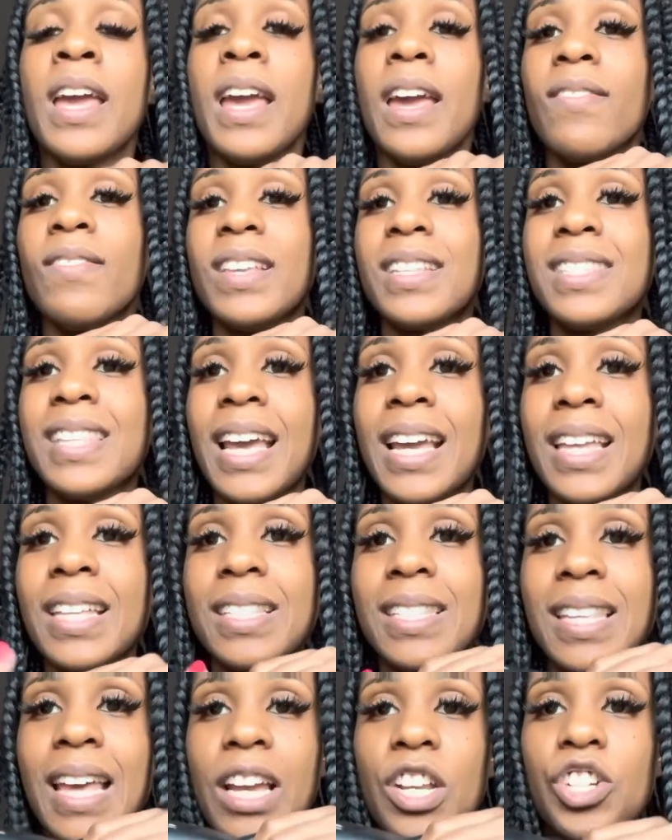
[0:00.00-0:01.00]
In the
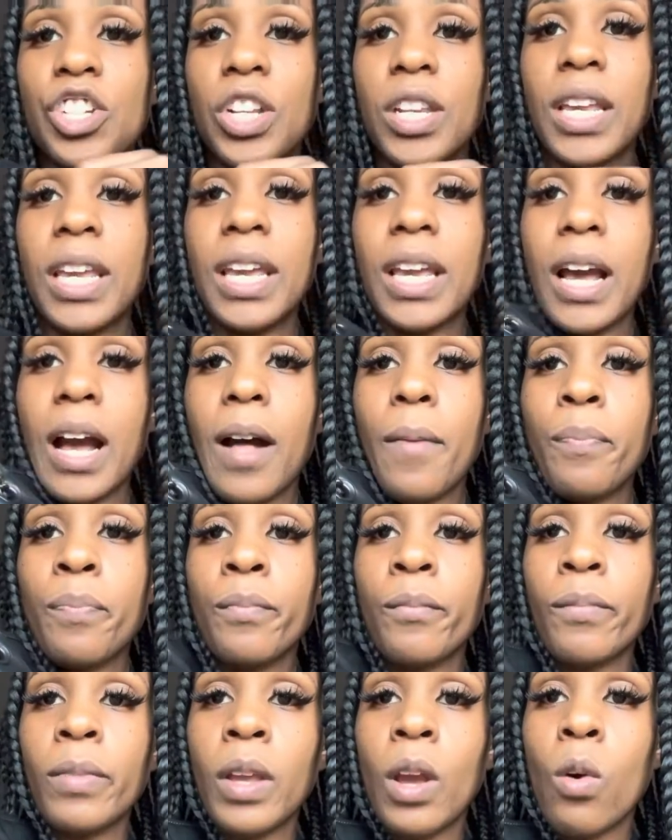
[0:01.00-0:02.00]
second section here,
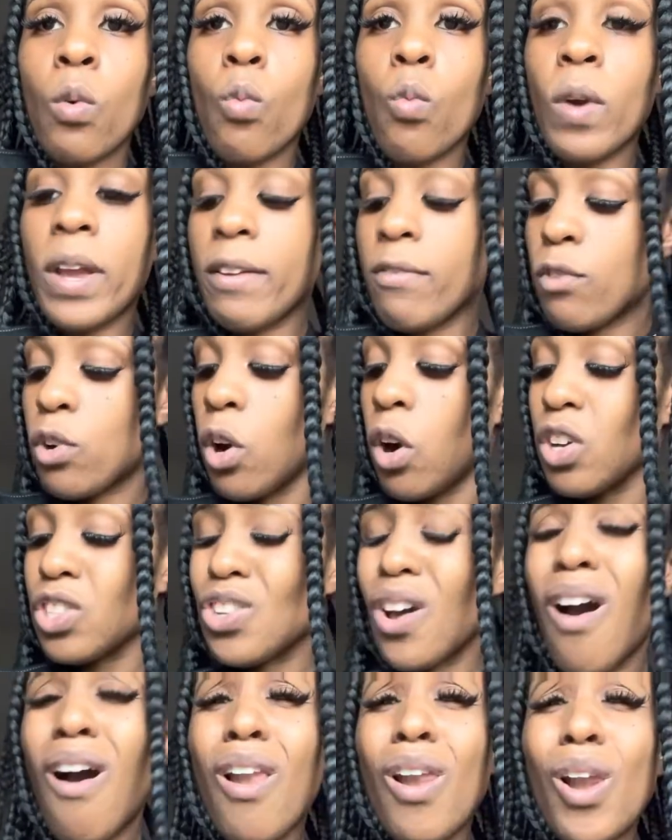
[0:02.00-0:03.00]
we've got
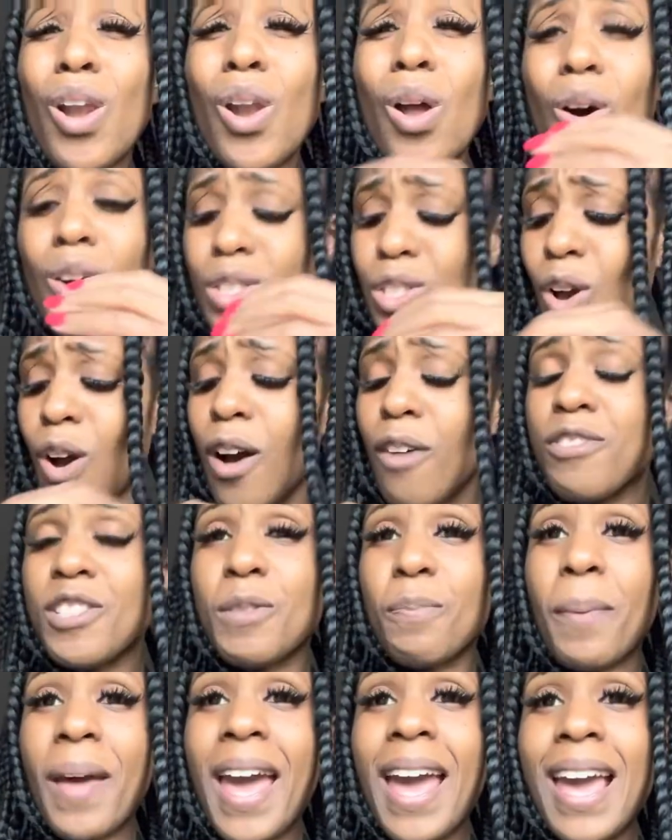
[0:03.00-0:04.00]
a lot of
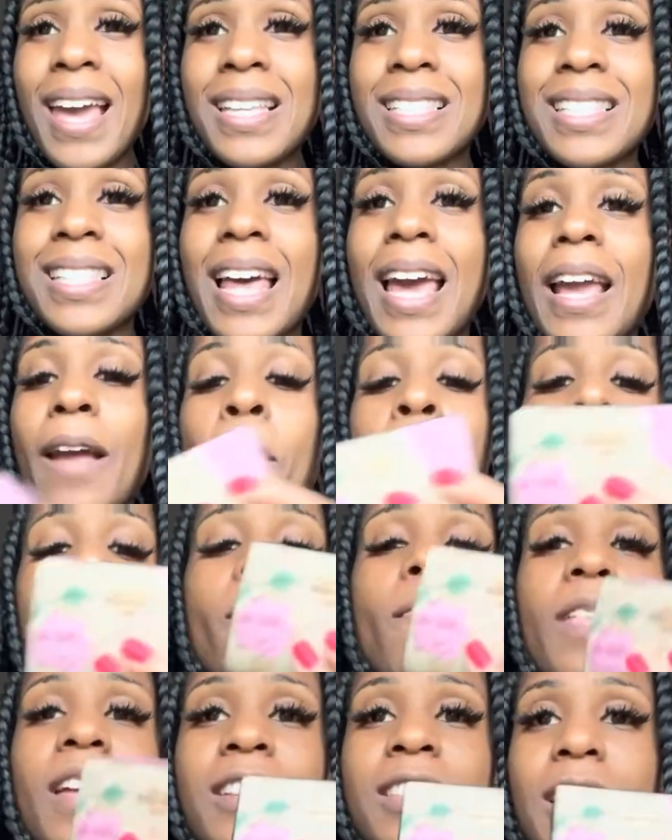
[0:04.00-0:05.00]
space. Like
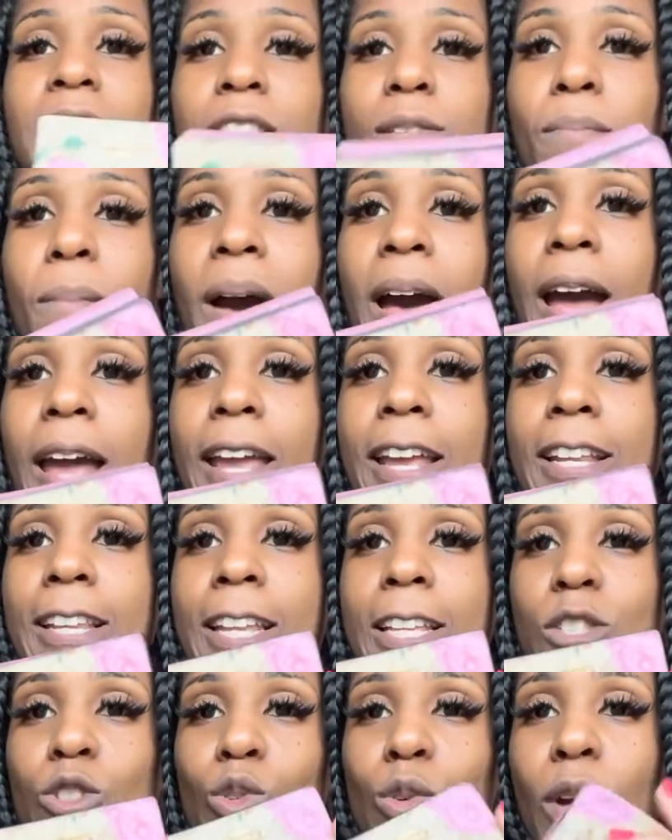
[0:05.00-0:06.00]
this is my
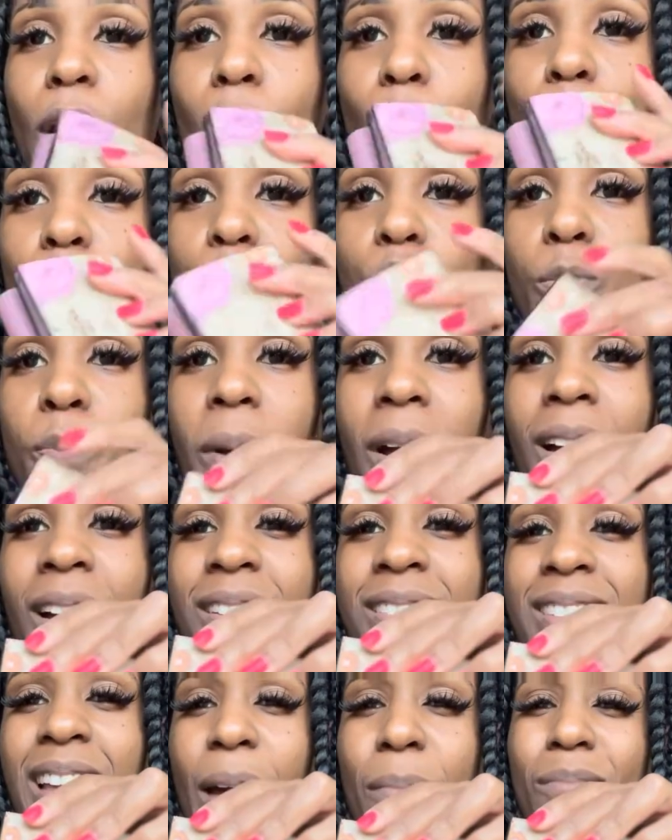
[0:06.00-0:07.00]
little coach
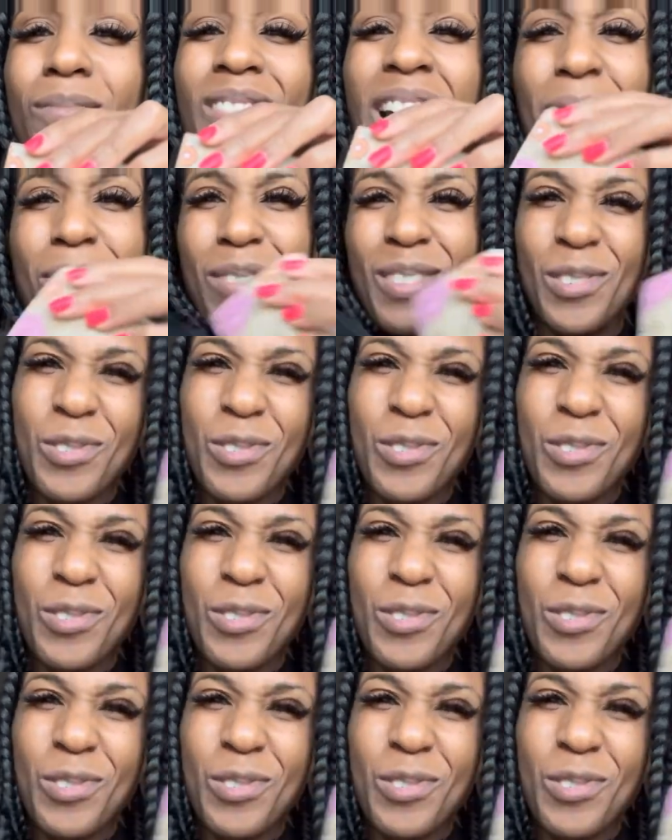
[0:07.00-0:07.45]
purse. I'm, I'm